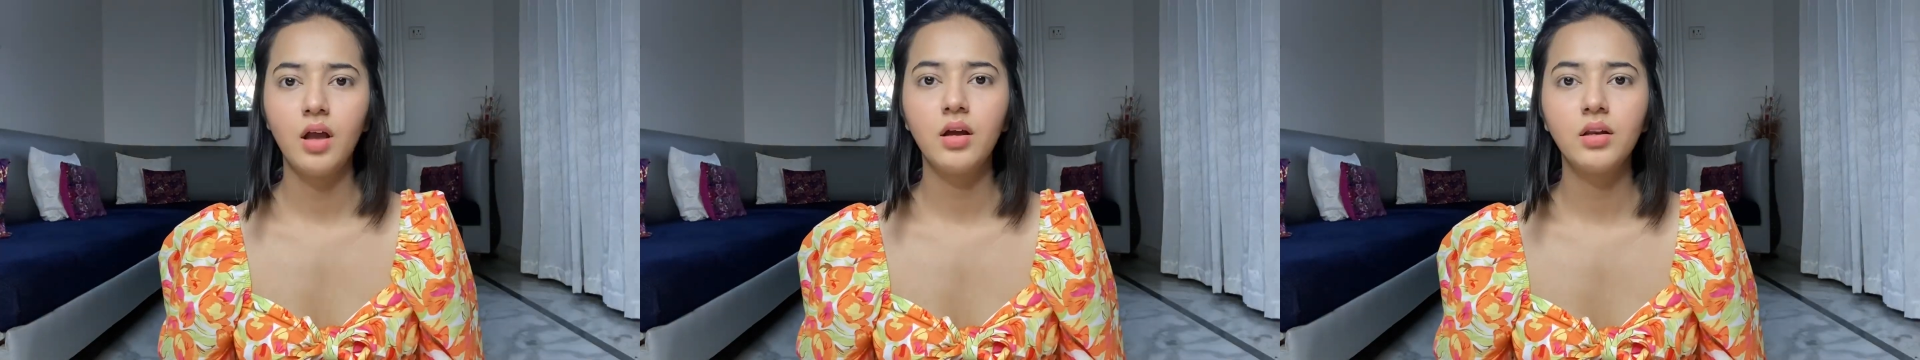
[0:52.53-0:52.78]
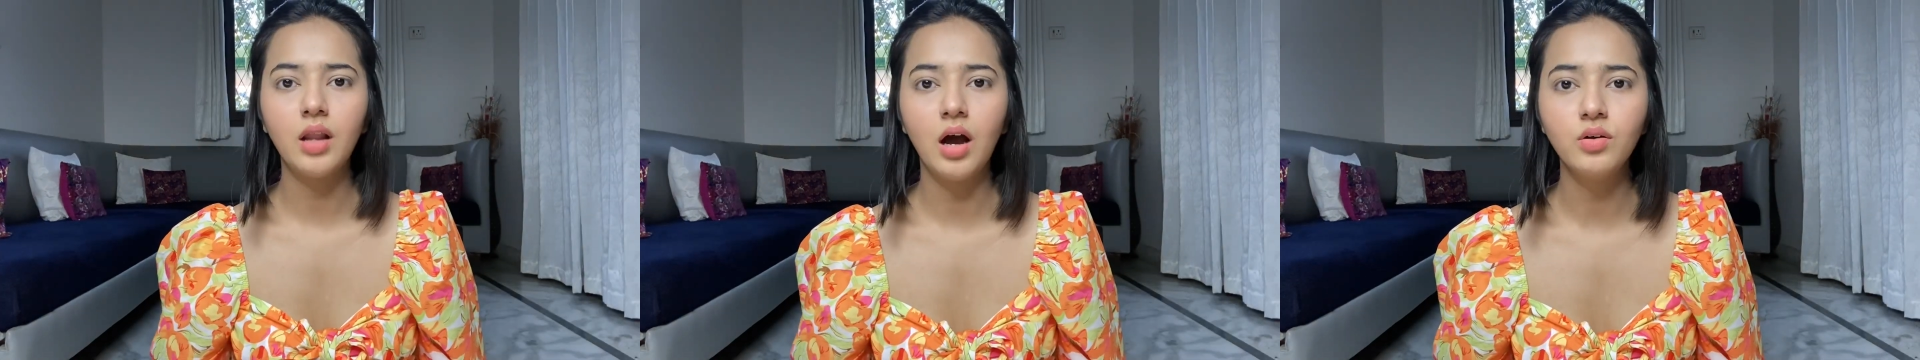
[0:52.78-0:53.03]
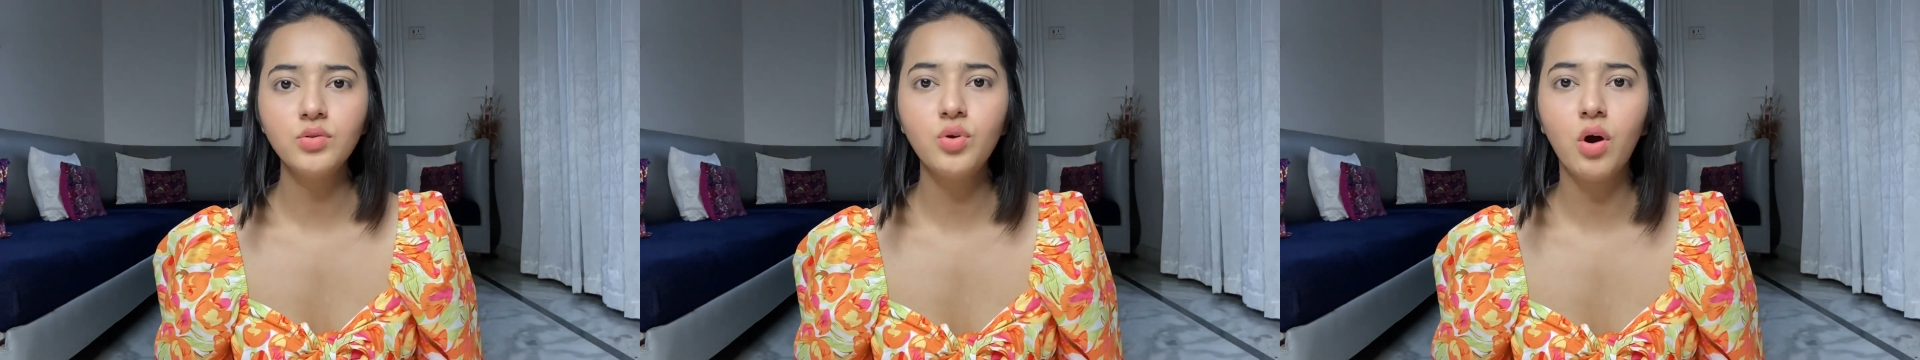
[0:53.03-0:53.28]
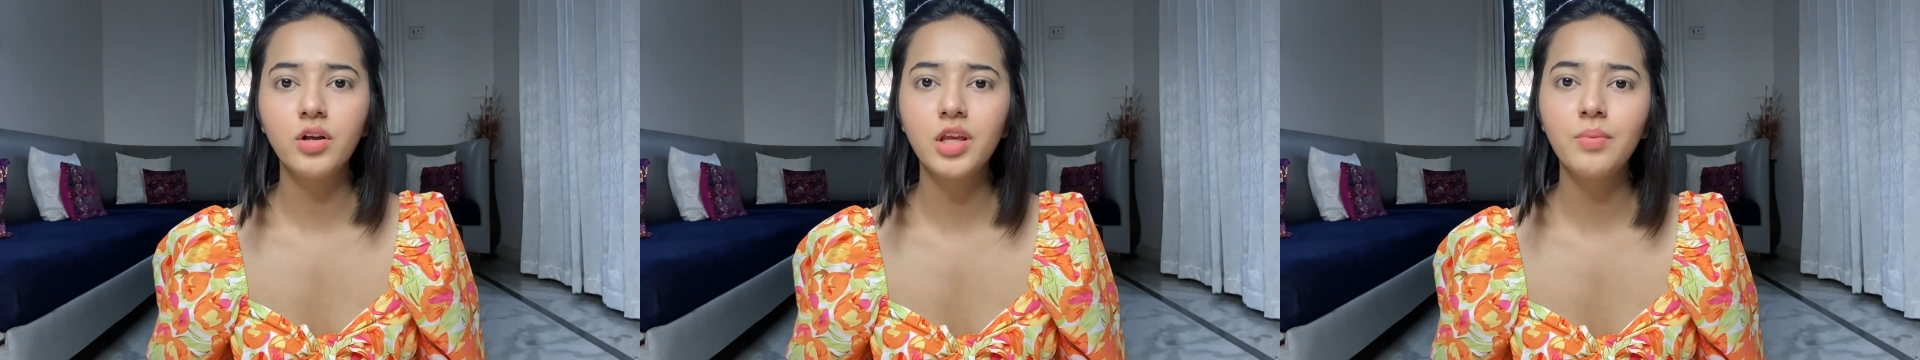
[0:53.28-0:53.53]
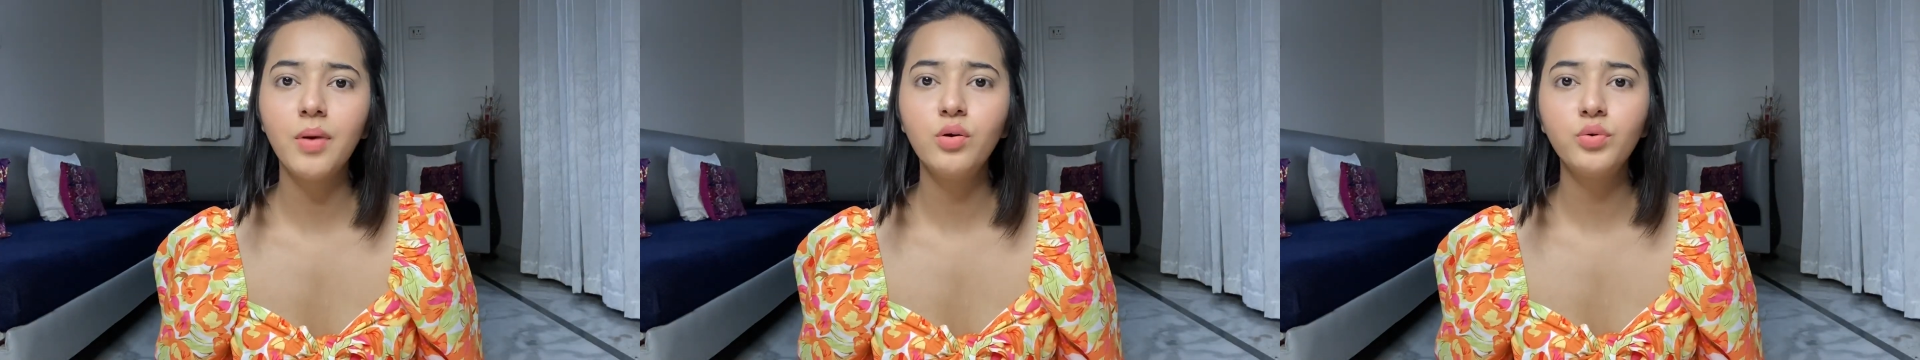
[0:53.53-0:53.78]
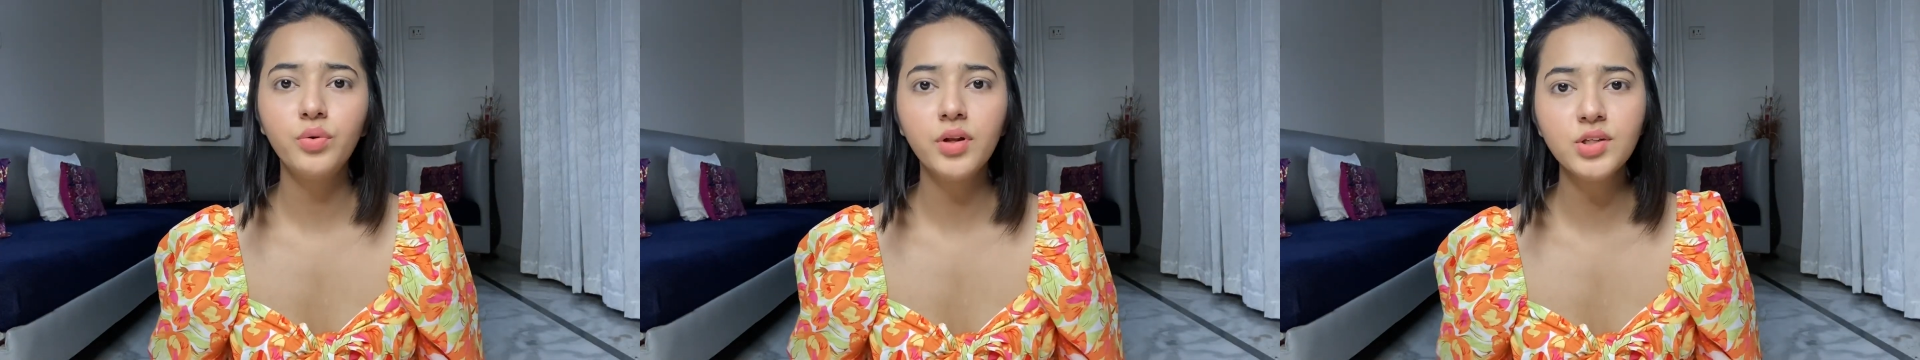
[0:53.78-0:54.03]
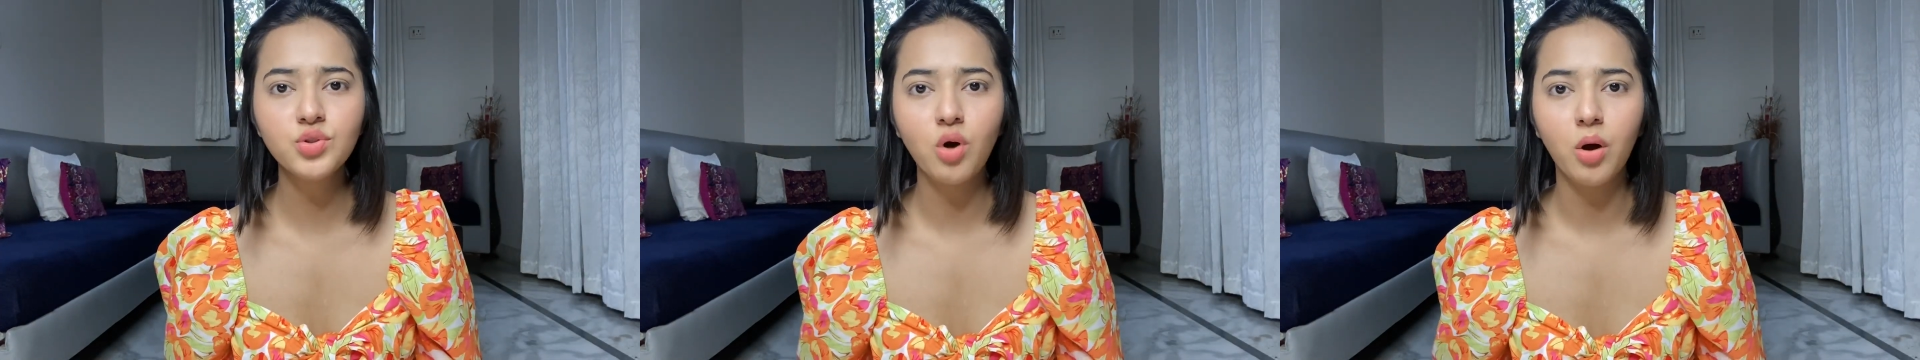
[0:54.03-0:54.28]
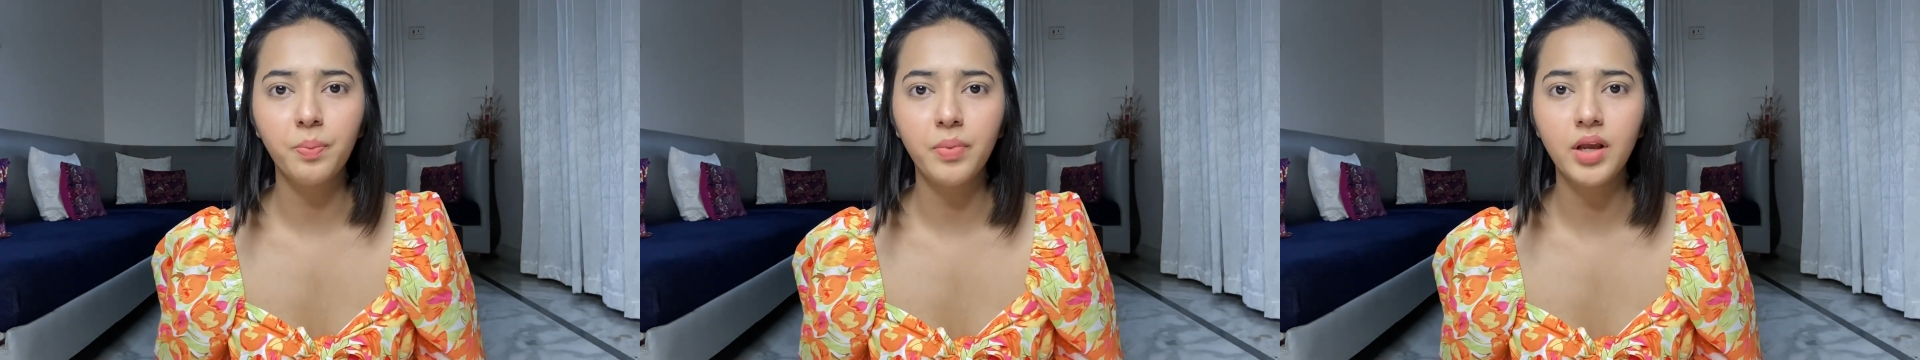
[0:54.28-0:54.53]
Now, talking about today's
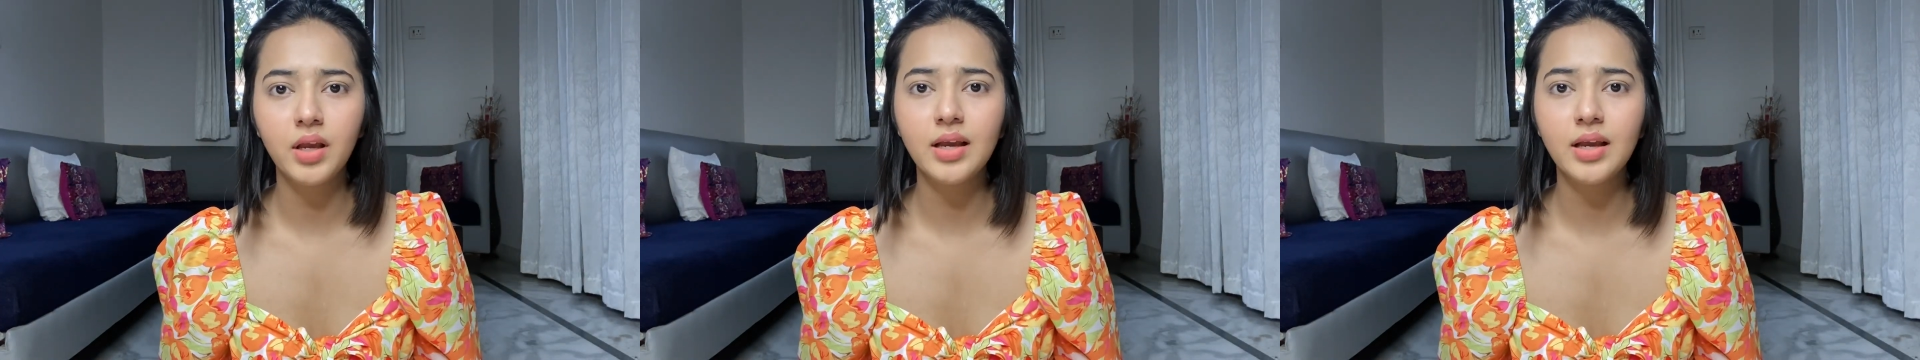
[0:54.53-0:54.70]
topic,